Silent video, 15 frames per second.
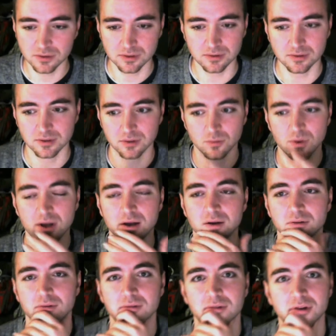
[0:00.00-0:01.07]
I was like, wow,
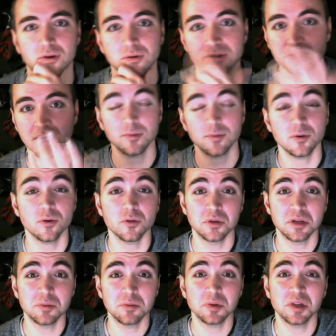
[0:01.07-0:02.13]
you know, it's got to be all the
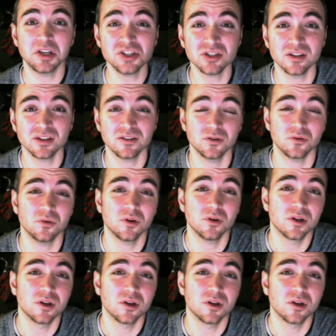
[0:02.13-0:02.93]
manipulation they do